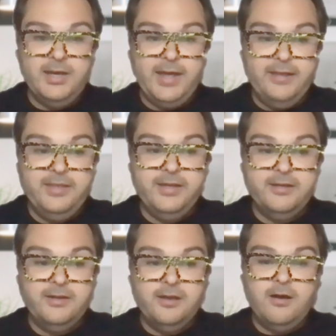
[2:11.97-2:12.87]
and
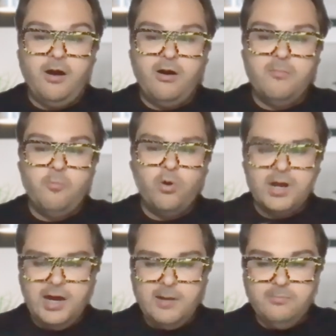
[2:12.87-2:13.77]
then our more
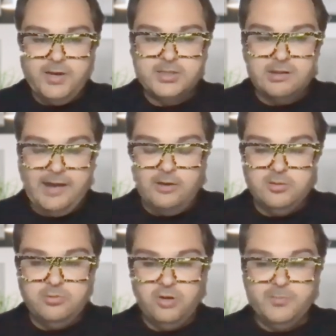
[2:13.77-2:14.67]
complex cloud
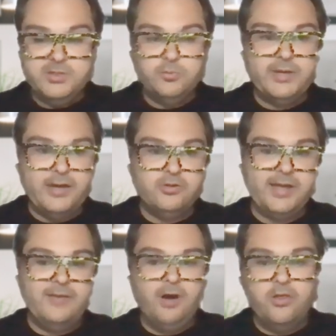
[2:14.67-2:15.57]
deployments, we actually
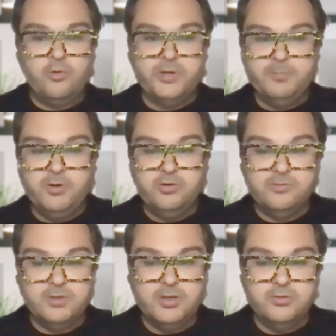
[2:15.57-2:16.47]
have other repos
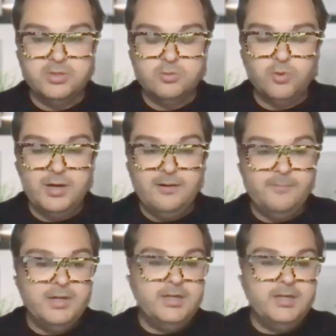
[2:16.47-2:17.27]
for those as well.